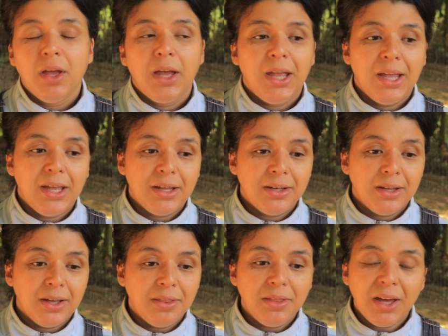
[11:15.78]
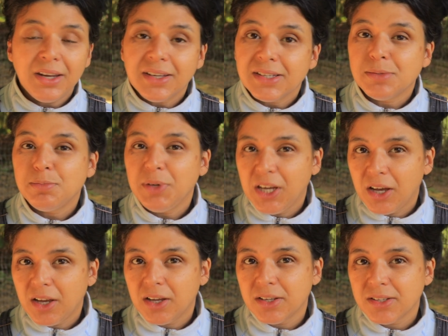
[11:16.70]
And that is
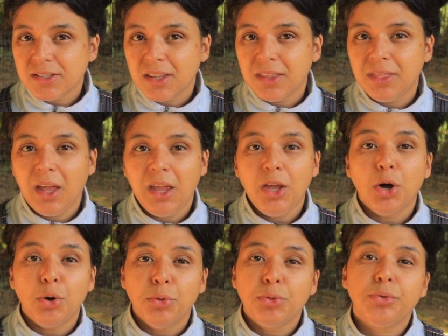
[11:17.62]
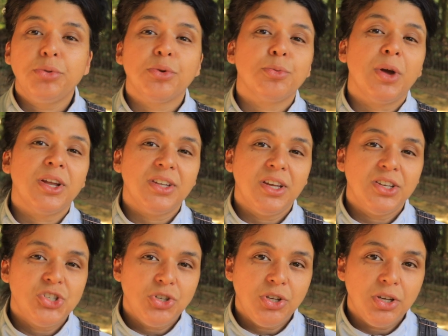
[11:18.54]
because they go through the rut
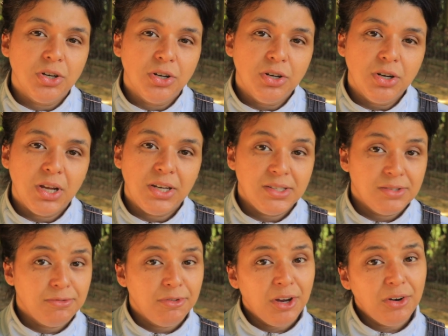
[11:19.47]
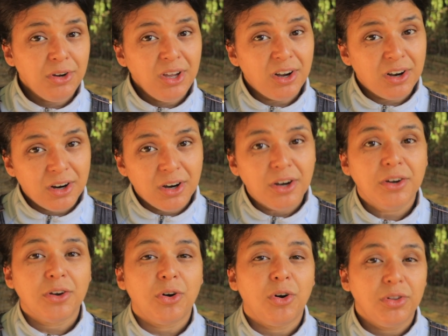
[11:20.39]
each year and it's very
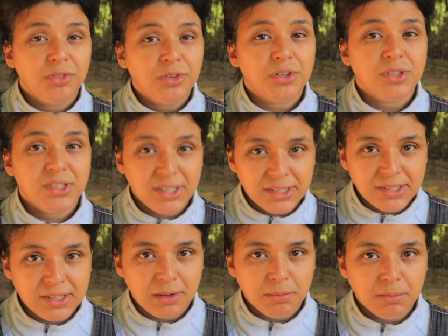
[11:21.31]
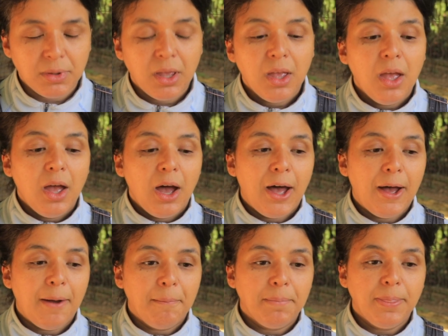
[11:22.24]
hard on their system.
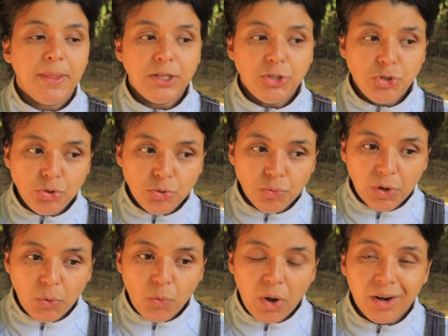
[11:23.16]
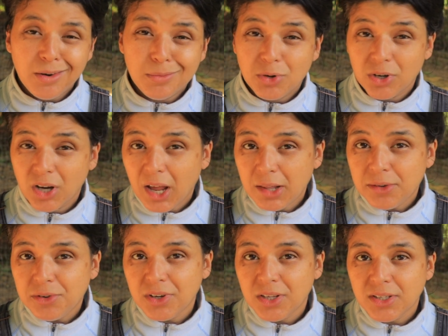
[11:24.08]
They do require more
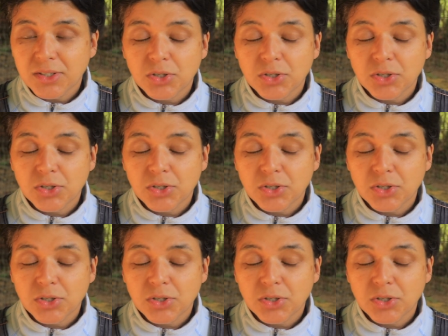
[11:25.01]
calories.